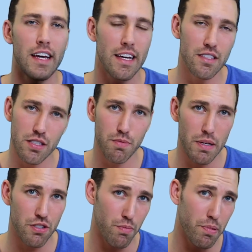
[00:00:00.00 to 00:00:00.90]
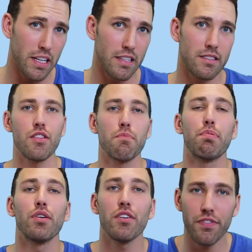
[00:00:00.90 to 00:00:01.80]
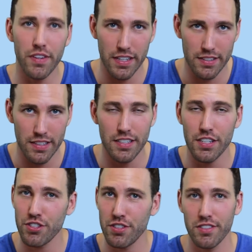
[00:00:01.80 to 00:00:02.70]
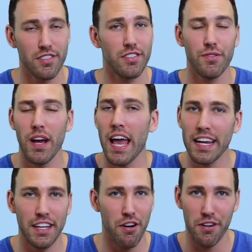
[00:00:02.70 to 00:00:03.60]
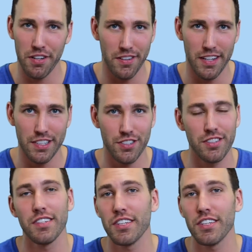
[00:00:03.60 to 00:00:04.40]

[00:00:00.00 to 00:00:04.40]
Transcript: Yeah, it's a special piece. The perfect perfect addition to any art collection.